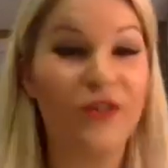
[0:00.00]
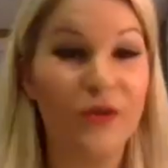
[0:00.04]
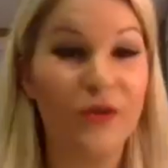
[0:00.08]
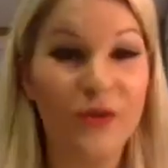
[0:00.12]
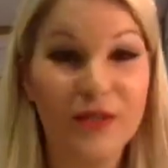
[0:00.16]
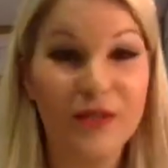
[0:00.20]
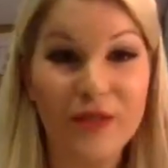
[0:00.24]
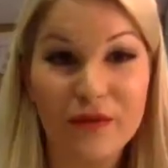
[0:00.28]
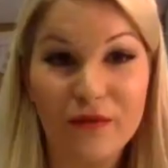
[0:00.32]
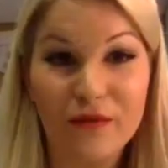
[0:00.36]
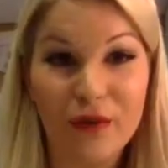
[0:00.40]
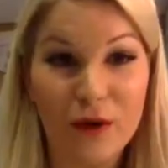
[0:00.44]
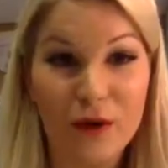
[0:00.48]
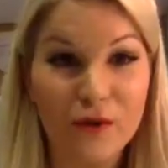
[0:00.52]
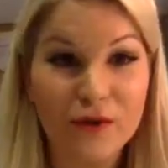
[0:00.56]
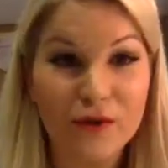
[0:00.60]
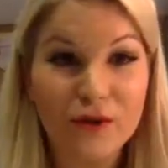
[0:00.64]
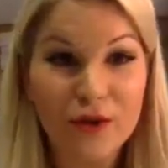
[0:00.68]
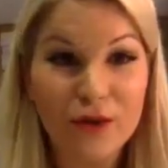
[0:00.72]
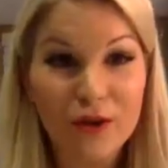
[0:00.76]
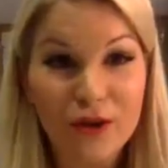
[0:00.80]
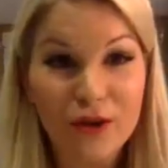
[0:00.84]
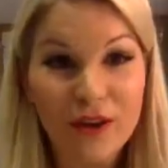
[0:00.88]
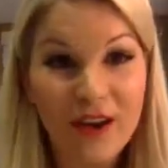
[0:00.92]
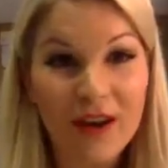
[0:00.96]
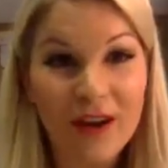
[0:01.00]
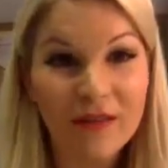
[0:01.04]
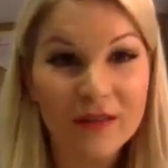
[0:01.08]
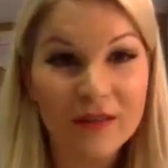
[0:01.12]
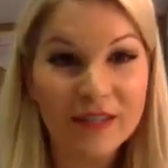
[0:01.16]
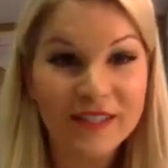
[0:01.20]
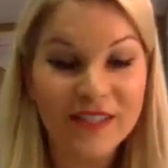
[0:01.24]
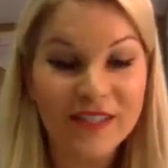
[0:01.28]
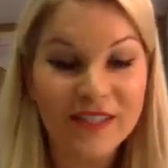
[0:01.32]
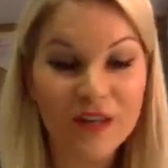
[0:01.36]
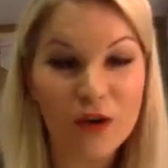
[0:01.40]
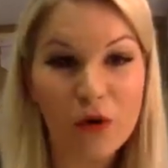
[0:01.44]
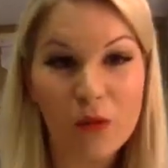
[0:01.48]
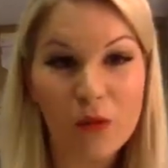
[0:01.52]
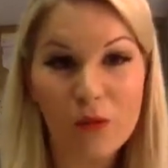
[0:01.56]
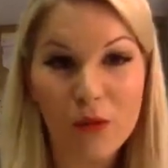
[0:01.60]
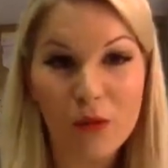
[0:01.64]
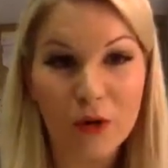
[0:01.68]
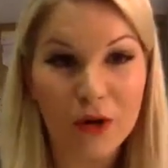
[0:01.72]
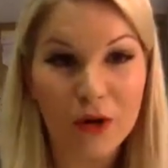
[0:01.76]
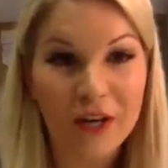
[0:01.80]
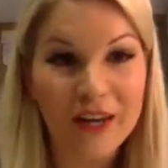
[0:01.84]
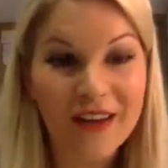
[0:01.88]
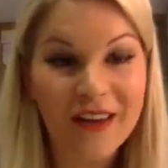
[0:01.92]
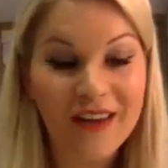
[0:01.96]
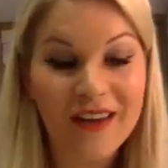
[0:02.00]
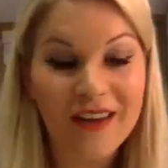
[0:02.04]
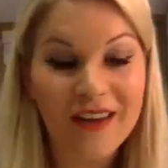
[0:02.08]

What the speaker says: do a devotional every single morning.